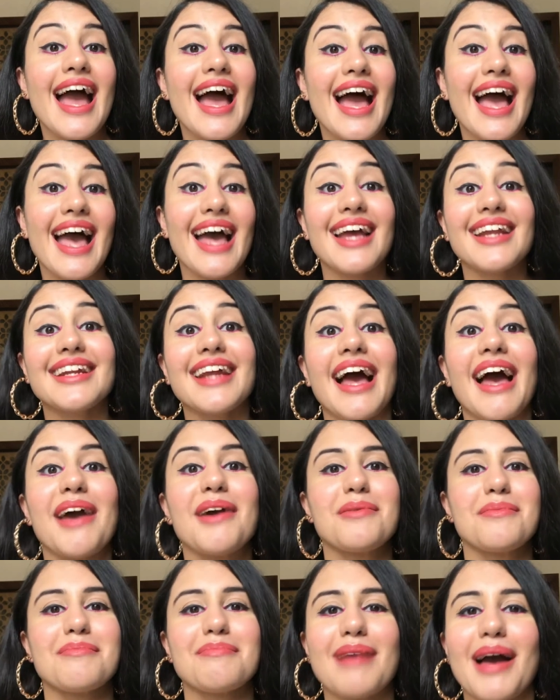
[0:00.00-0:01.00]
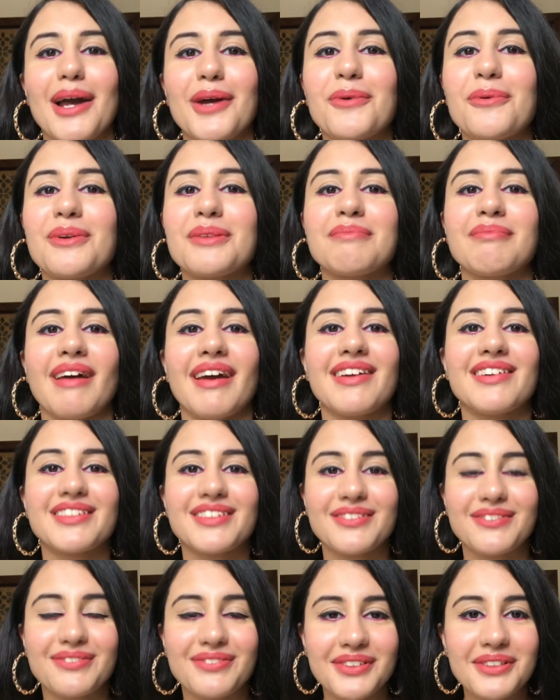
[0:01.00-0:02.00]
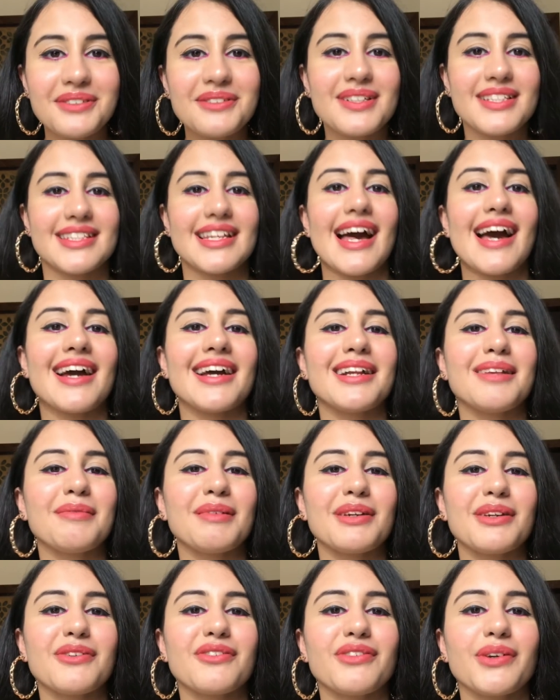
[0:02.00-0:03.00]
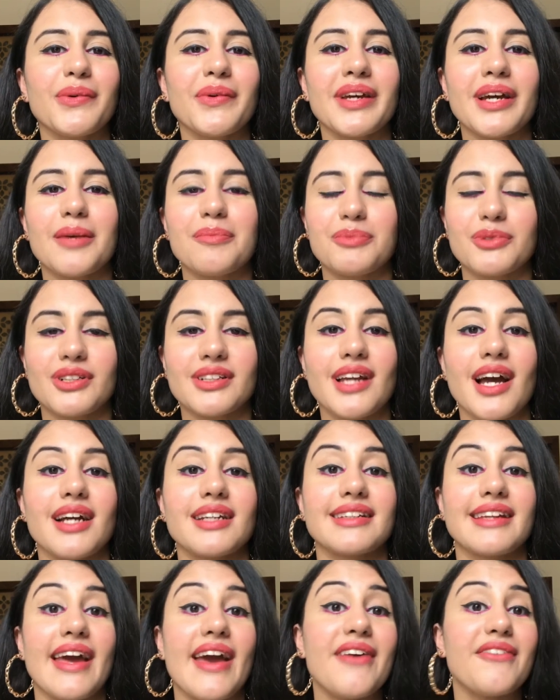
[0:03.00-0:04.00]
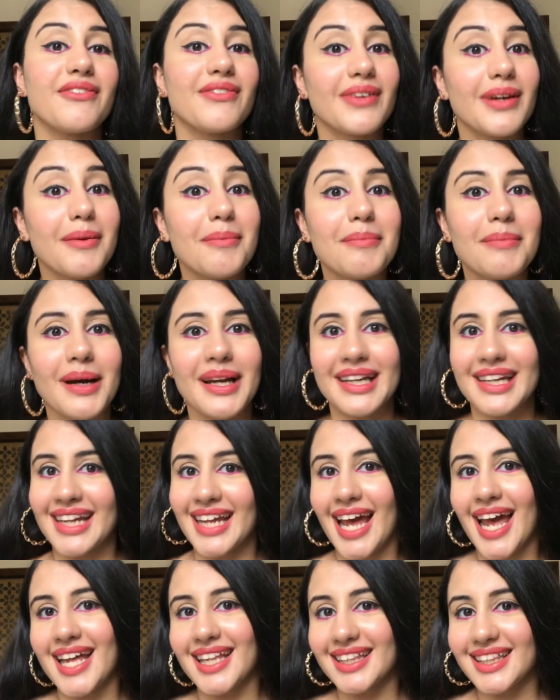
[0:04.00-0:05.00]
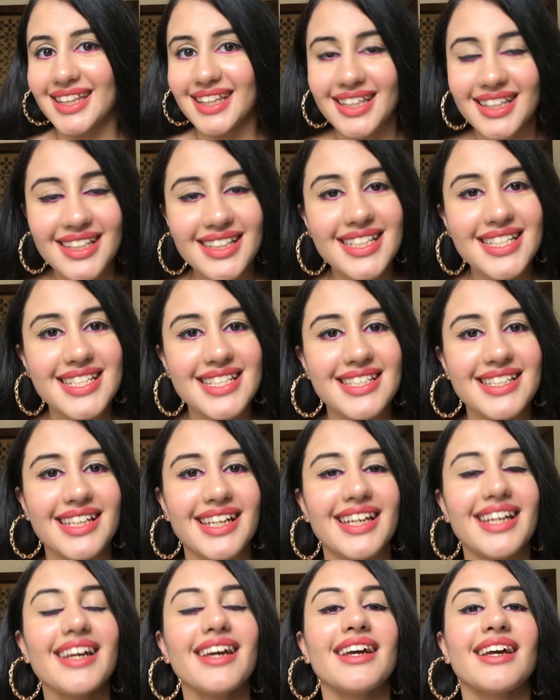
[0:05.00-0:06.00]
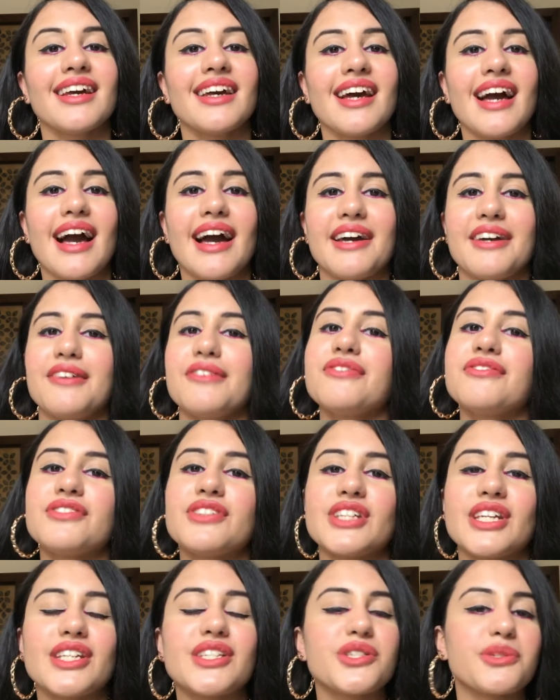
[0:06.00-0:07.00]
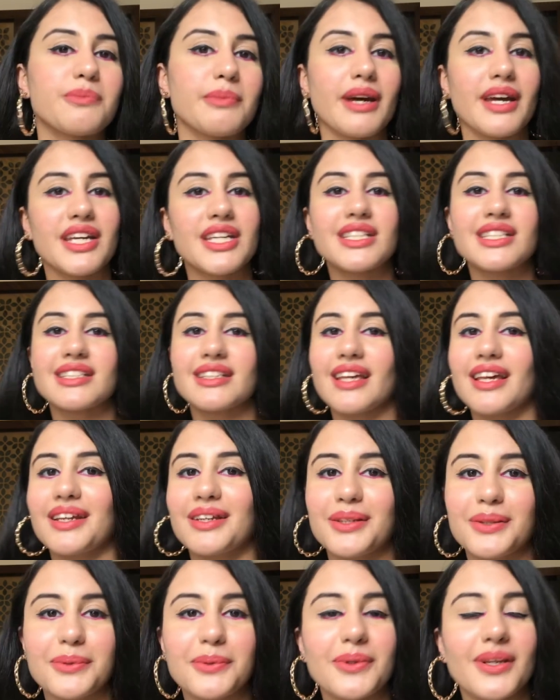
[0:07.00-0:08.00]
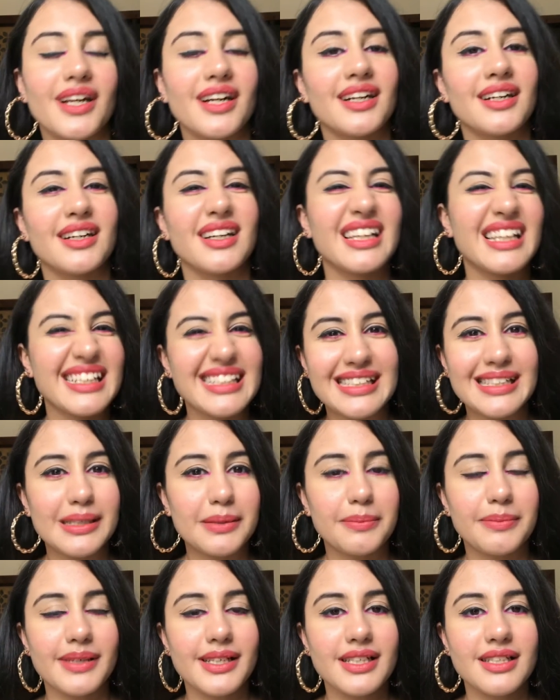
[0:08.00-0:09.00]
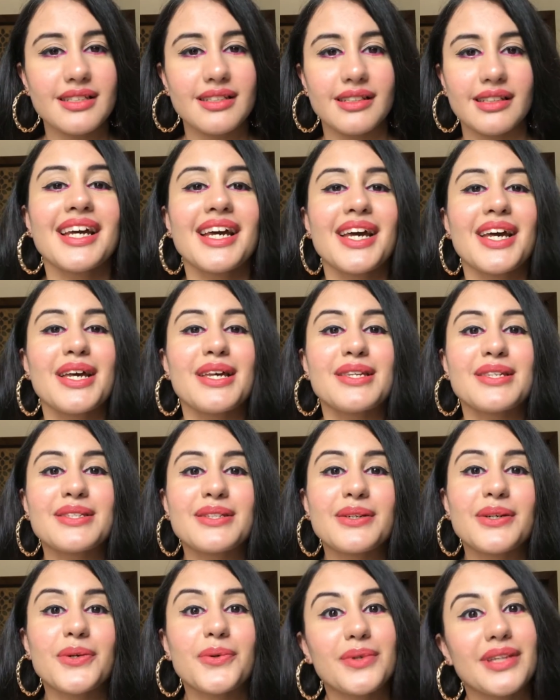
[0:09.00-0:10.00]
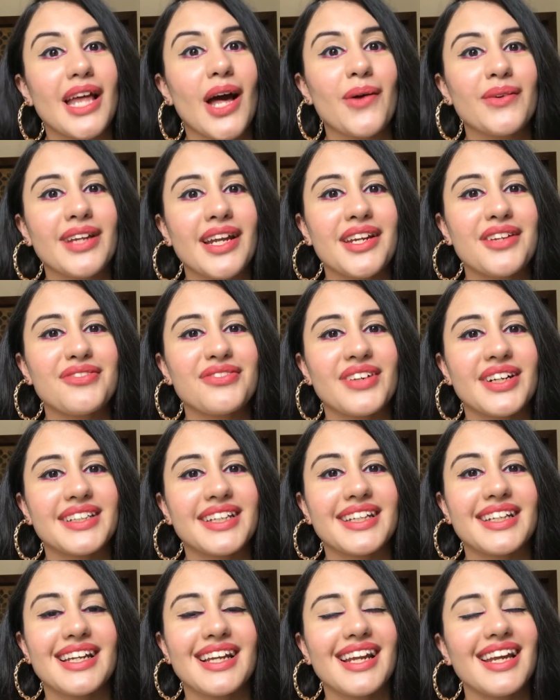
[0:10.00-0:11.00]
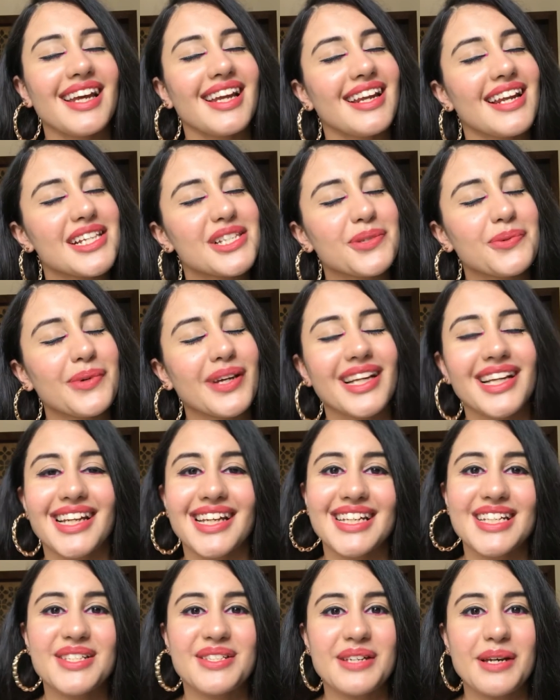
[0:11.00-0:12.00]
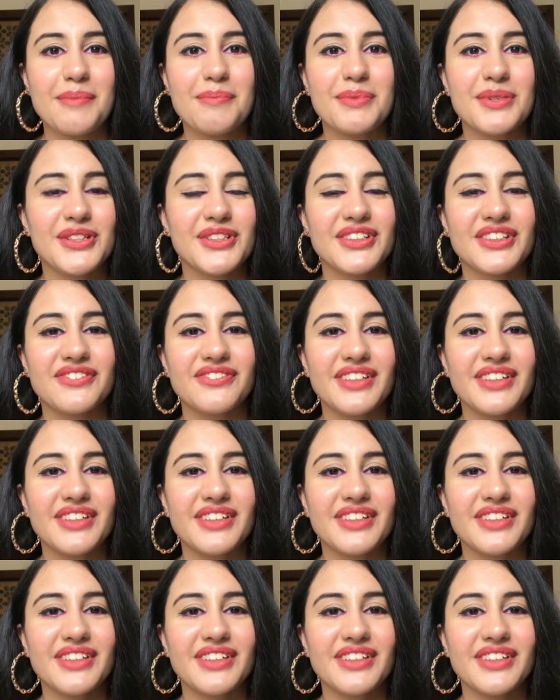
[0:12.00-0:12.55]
And I am back with my reviews. I'll be reviewing a product every Monday and Thursday. I have changed my schedule a little bit. So without any further delay, let's quickly jump into the